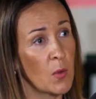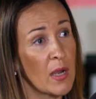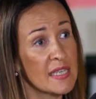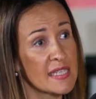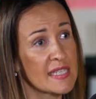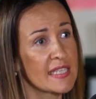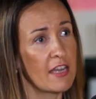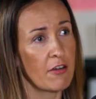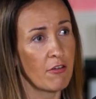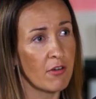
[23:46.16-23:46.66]

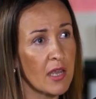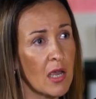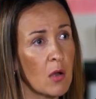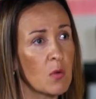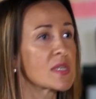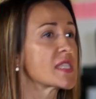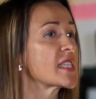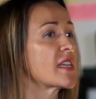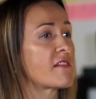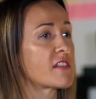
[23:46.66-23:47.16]
scaring
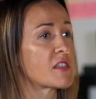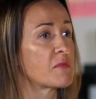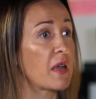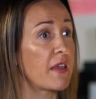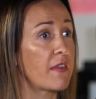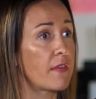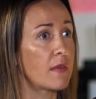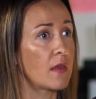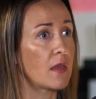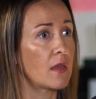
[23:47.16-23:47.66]
ourselves by
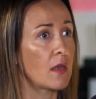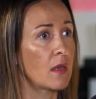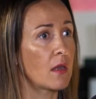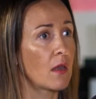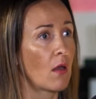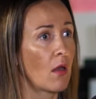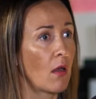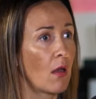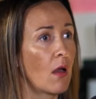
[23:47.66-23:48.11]
thinking,